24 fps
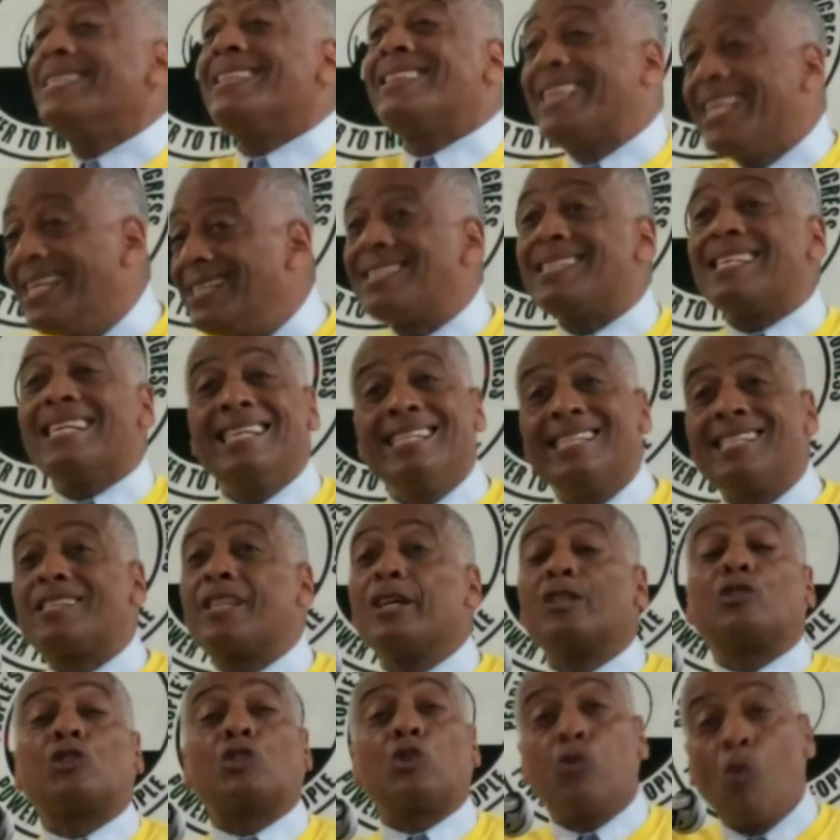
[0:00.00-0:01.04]
This is
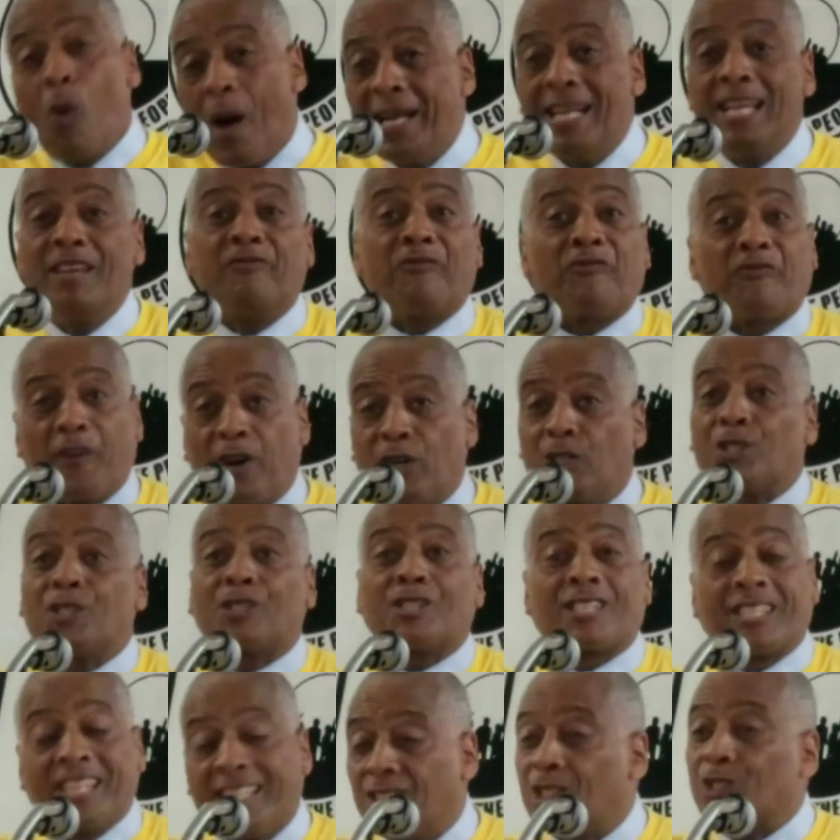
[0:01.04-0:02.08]
the
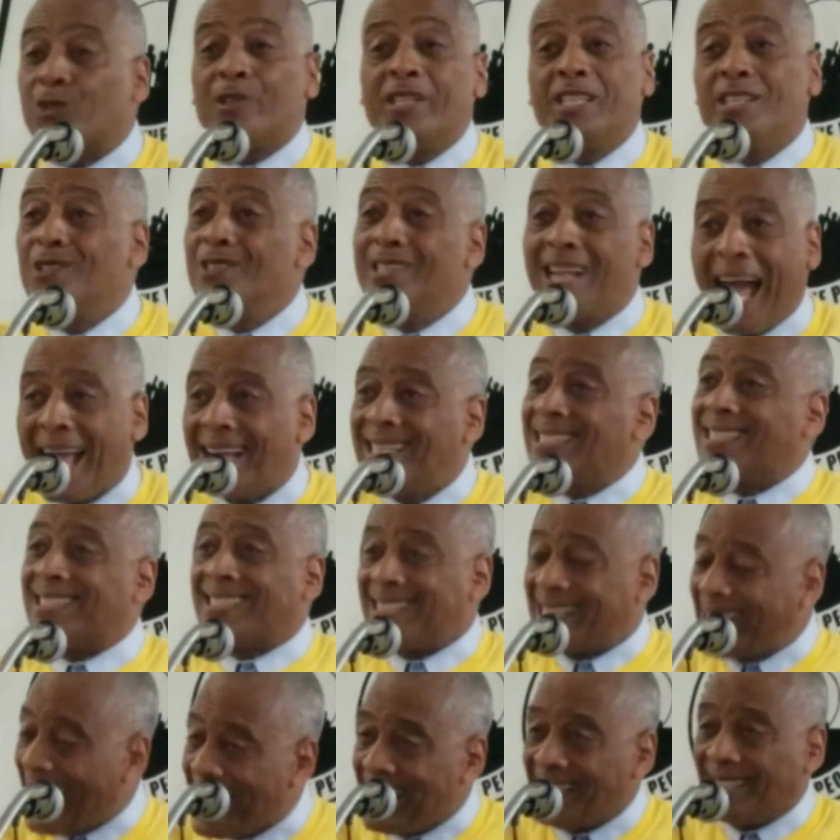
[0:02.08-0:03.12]
21st century United
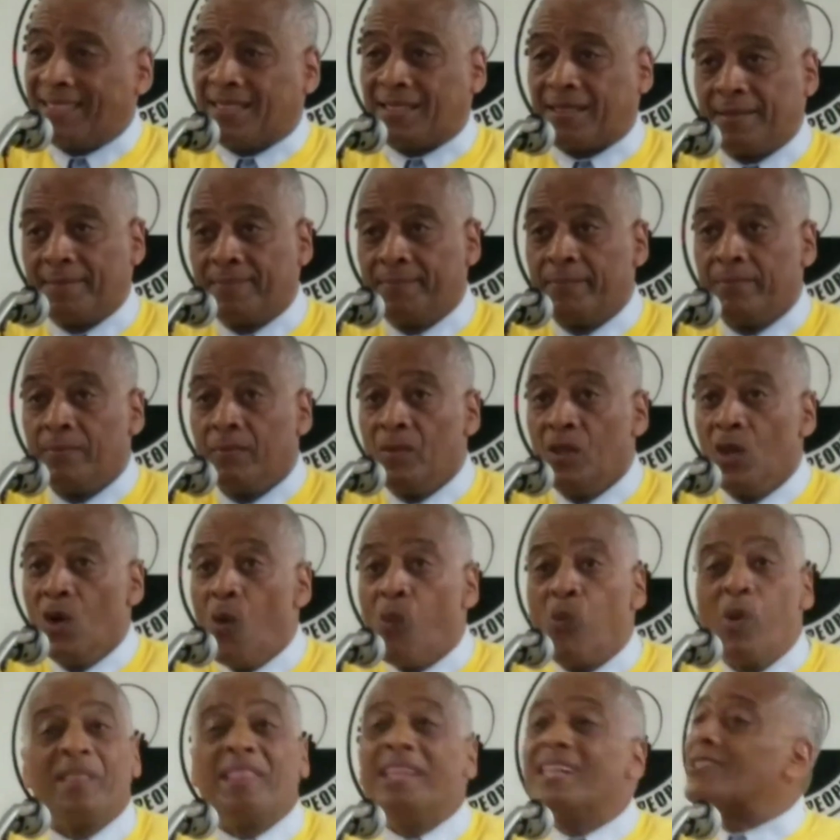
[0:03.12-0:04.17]
States
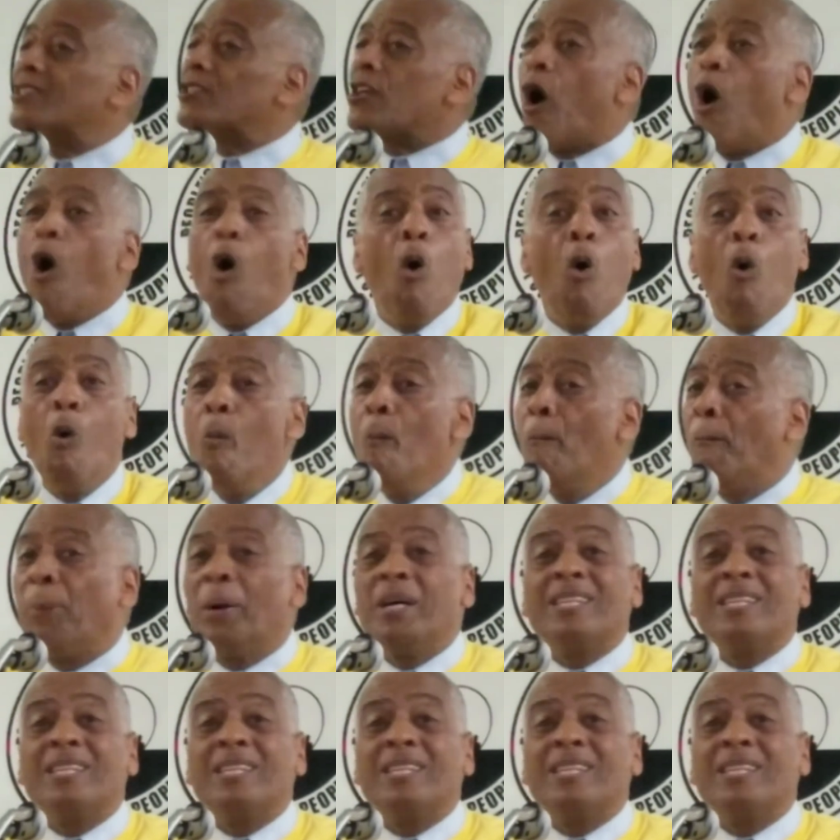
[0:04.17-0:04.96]
with its own